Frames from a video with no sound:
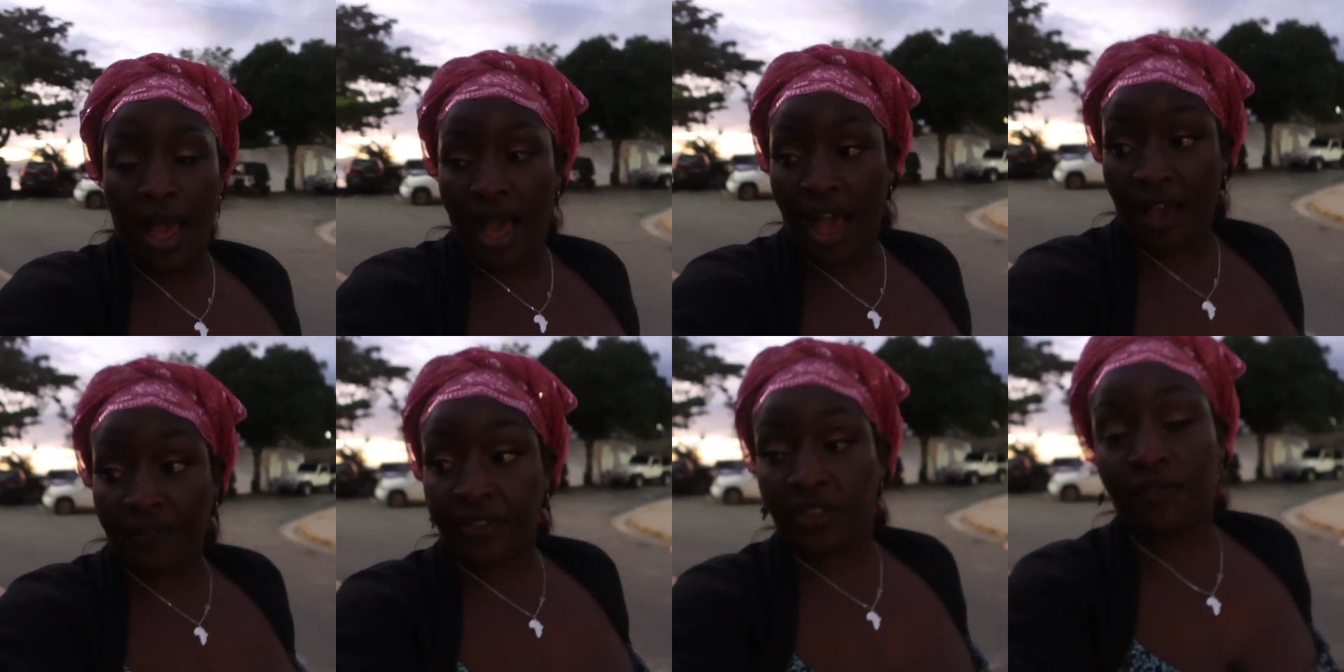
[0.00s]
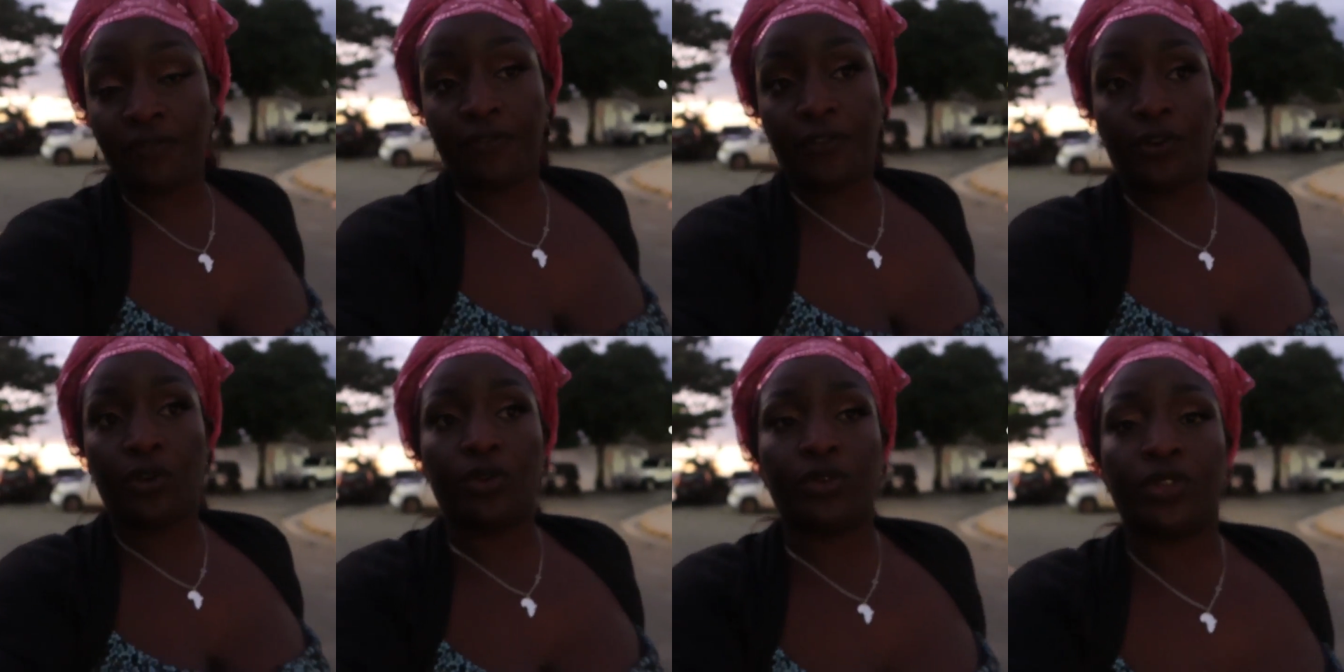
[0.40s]
Have some
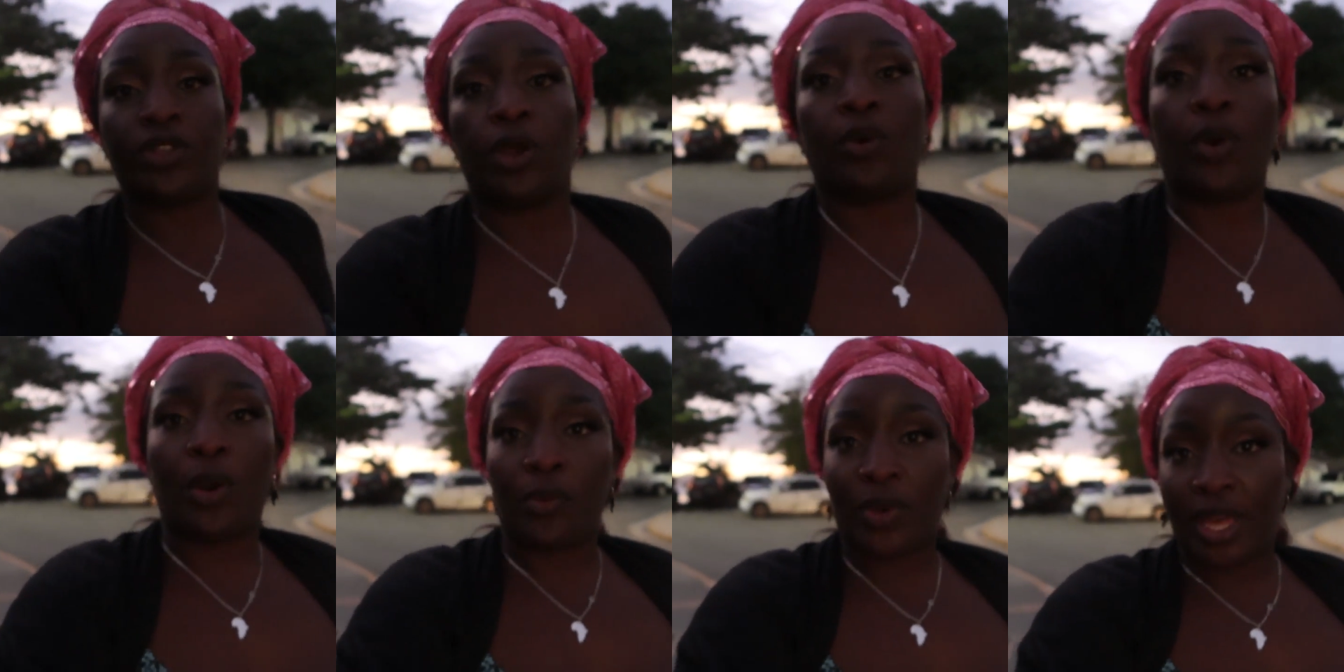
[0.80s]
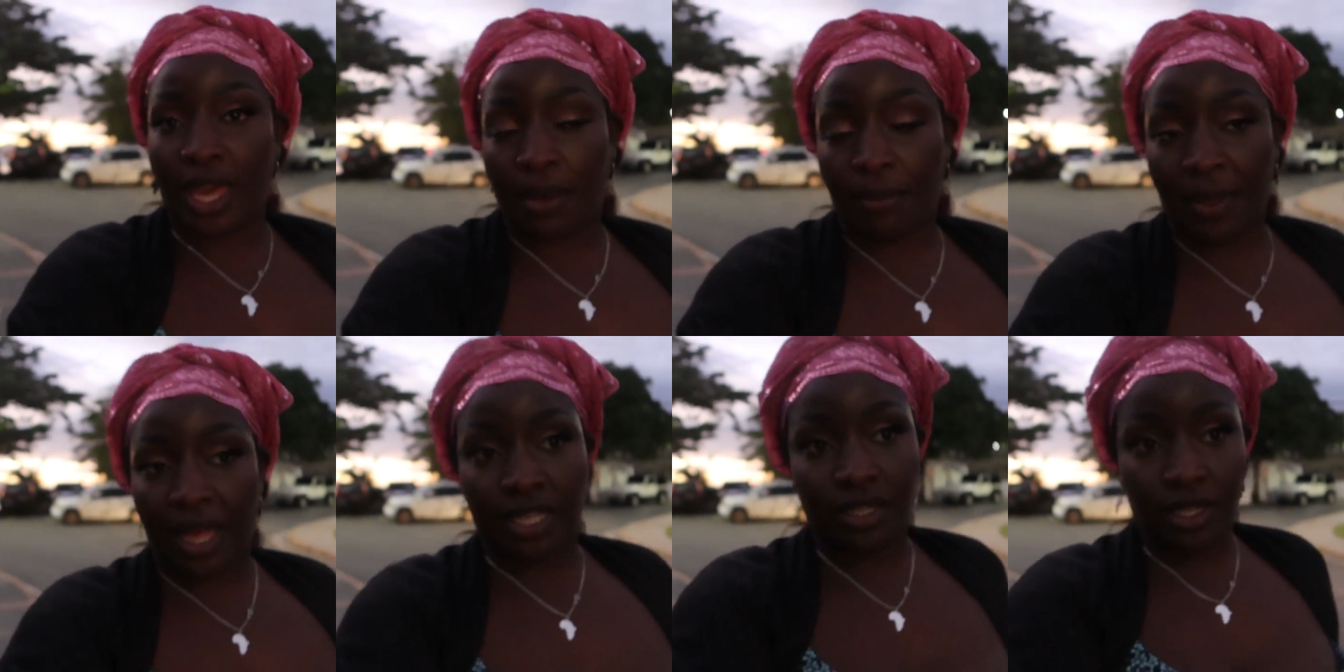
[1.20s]
food, so when we
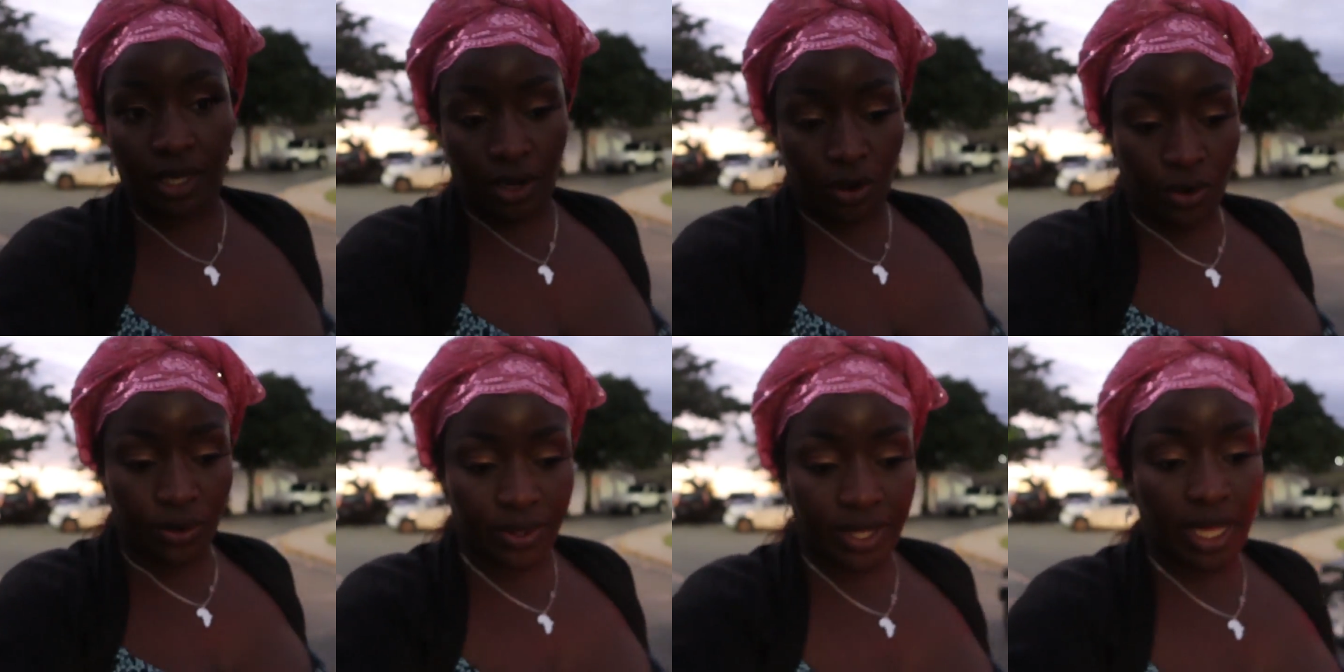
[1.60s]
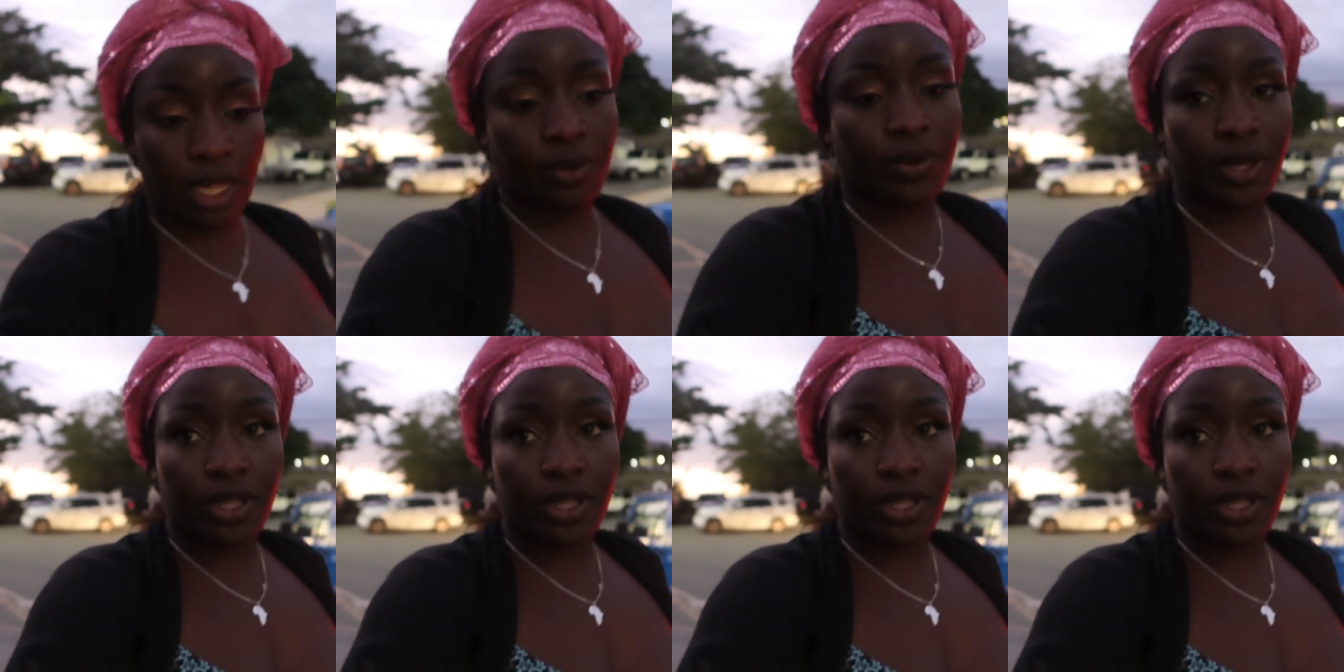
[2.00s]
get back to the hotel,